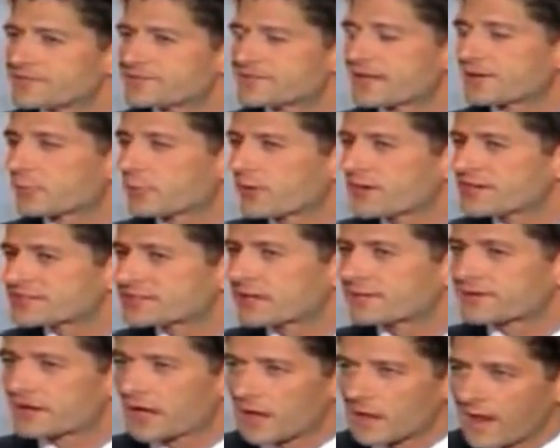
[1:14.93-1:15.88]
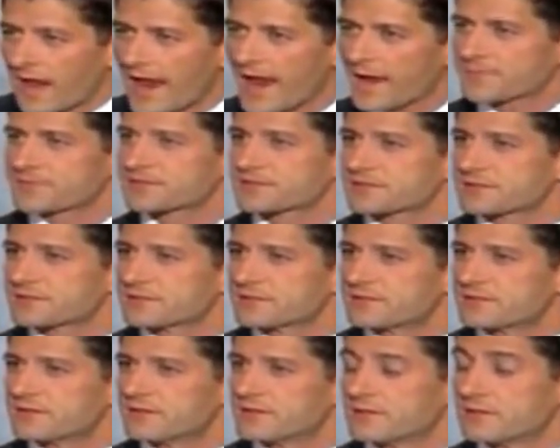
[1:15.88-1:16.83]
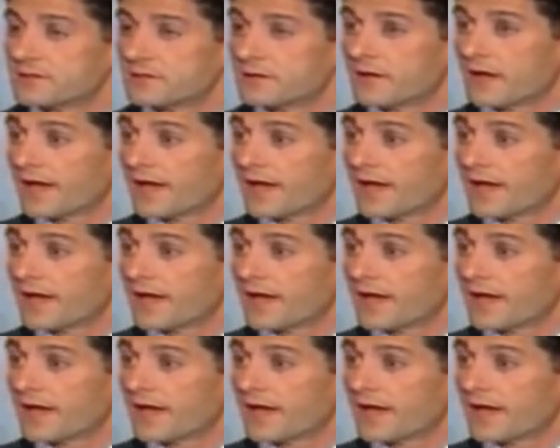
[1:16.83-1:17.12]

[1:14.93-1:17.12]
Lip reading: Let me have a chance.